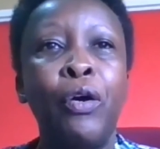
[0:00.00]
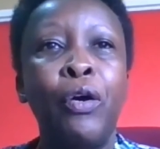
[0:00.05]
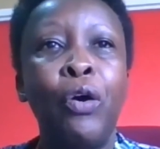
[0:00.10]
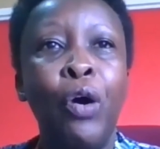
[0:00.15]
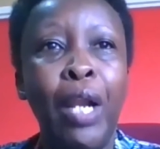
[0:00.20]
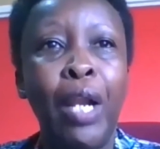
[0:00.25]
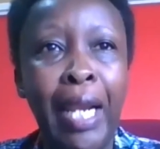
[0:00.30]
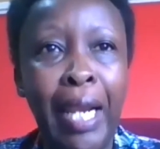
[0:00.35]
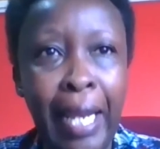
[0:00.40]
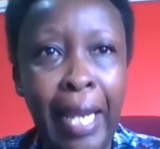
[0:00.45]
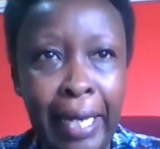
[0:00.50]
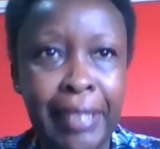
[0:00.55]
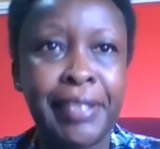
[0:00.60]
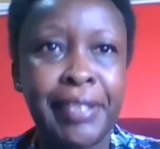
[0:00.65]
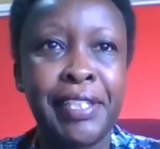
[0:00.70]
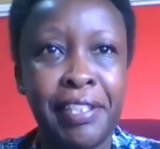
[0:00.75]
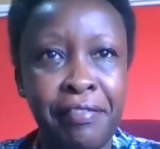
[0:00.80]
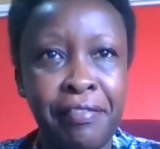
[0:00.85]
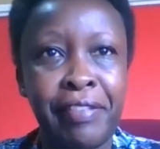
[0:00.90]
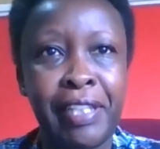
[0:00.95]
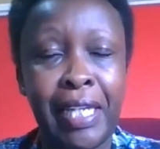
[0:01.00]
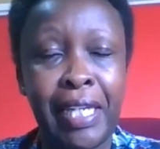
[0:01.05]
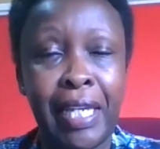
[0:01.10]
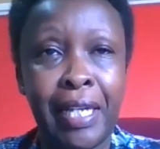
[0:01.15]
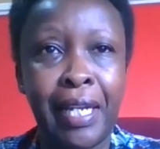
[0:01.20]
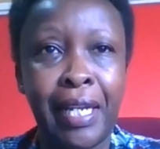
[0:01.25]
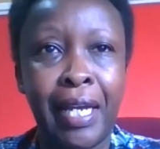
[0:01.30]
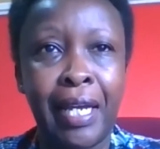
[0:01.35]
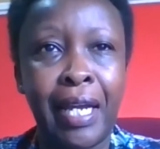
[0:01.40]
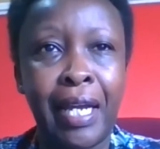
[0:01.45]
collectively,
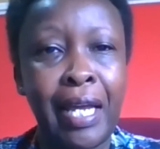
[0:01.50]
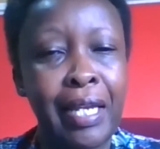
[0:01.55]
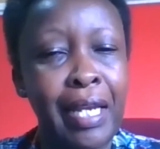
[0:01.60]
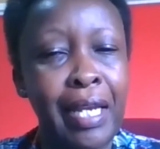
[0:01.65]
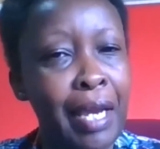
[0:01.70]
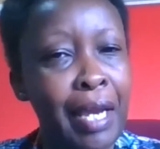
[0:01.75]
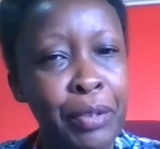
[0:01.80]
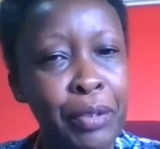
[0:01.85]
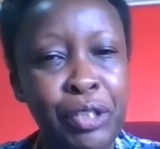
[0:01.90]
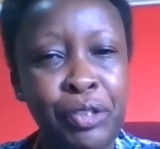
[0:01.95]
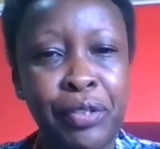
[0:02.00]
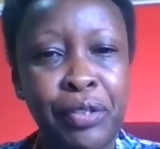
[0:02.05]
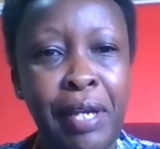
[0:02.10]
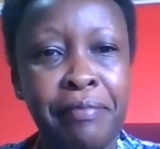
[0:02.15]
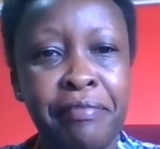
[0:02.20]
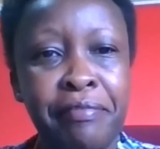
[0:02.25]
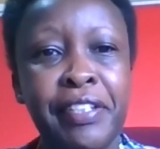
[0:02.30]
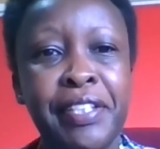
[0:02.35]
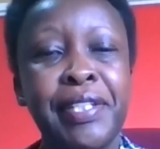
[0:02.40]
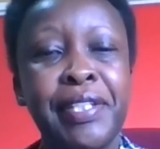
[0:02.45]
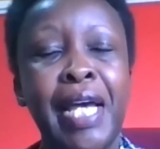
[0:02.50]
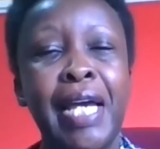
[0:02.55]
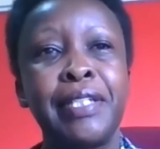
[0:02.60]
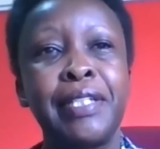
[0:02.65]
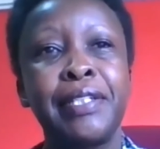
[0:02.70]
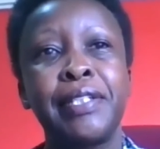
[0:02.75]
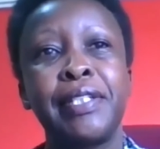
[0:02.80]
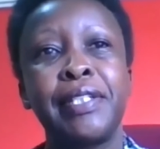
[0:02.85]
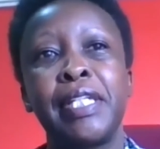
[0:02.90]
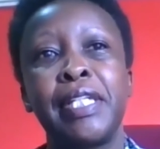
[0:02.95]
and I want to
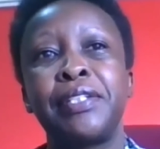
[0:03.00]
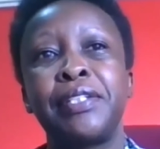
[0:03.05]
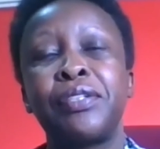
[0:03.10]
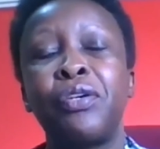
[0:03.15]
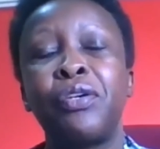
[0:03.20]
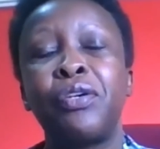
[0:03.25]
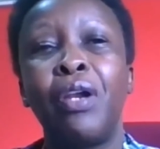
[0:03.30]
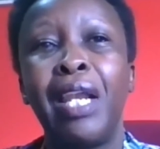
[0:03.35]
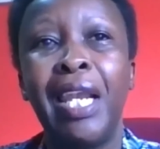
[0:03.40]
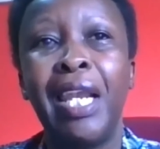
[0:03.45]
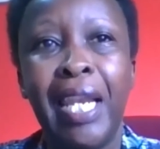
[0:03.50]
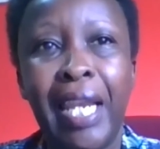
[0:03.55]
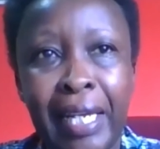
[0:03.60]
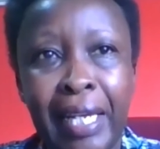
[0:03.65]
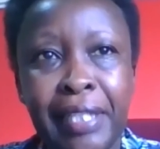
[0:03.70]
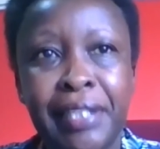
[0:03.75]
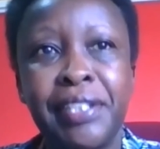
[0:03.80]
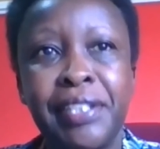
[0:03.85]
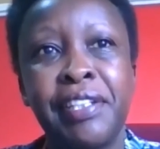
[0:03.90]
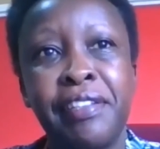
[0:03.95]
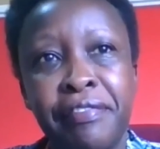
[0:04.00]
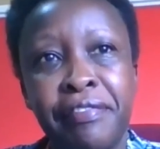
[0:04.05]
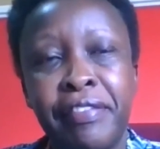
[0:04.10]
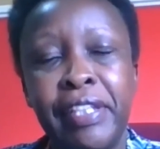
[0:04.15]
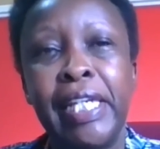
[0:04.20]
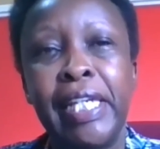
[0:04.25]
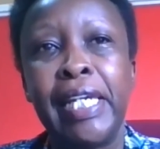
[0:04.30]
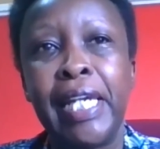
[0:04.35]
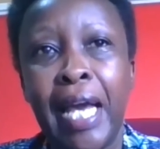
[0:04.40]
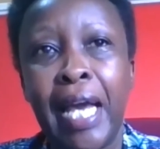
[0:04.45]
emphasize this,
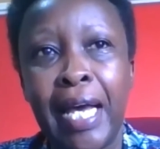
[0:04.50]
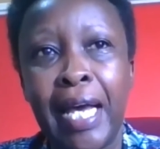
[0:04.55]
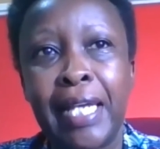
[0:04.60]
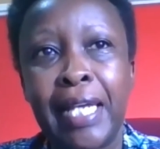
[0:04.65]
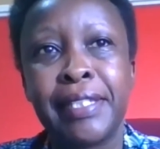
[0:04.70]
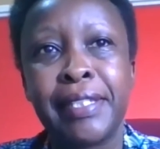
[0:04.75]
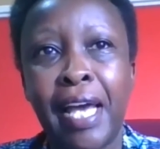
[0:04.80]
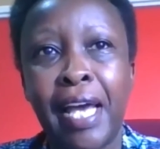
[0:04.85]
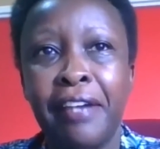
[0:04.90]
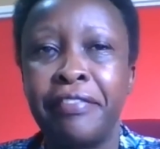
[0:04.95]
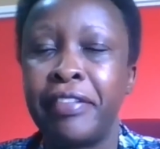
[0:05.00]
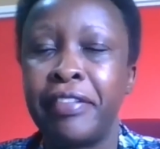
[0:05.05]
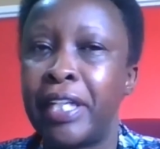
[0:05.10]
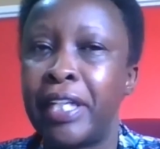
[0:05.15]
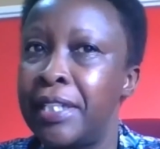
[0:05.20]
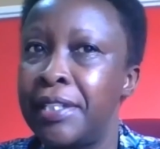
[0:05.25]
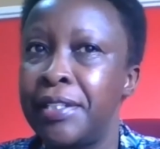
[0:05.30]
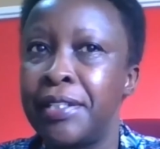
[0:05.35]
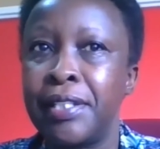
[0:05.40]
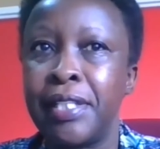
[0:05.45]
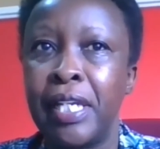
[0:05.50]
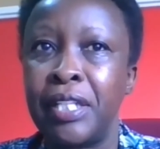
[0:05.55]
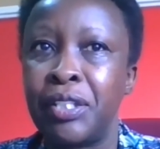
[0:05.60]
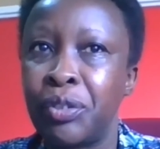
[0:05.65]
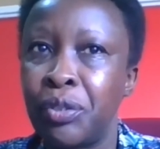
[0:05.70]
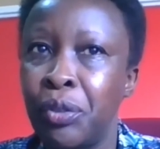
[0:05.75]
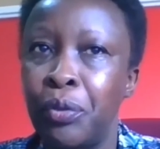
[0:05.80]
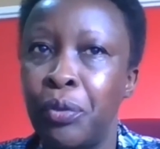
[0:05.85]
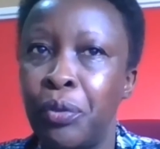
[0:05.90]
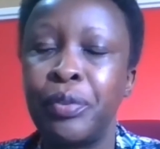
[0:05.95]
collectively as African
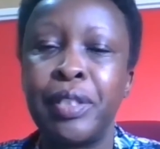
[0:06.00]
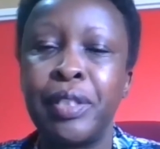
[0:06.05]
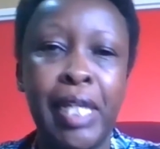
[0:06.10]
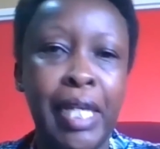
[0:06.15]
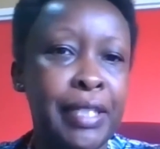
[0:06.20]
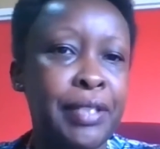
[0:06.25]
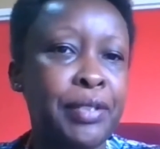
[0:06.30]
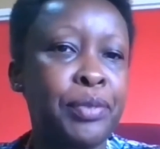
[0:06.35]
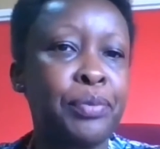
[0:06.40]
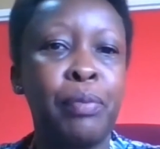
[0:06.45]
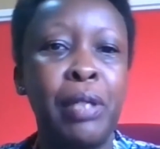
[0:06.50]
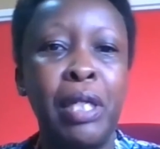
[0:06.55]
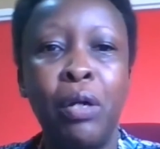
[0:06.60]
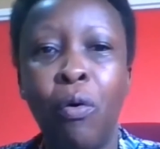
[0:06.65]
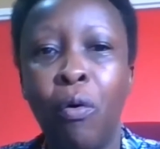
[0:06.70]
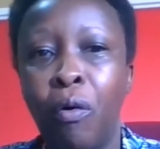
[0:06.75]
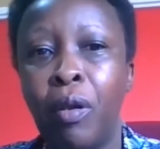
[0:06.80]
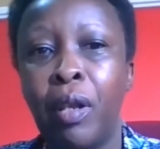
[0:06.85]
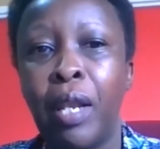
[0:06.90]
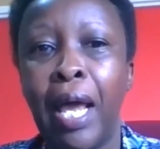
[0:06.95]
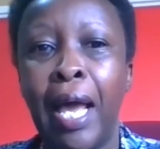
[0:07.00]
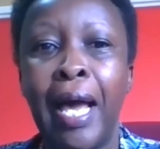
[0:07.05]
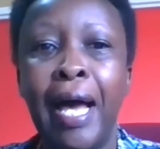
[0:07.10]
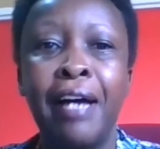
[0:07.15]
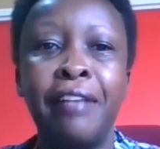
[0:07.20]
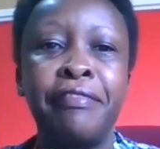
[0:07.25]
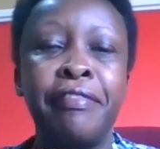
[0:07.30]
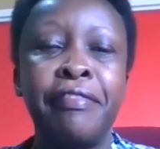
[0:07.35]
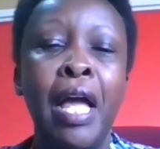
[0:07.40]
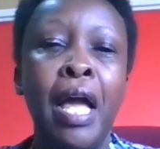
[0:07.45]
CSOs, yes, we all
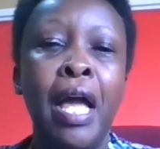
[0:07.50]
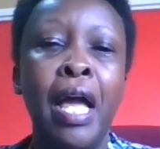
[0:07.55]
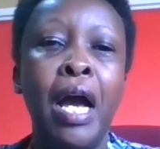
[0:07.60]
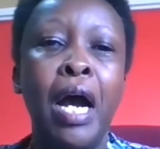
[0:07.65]
have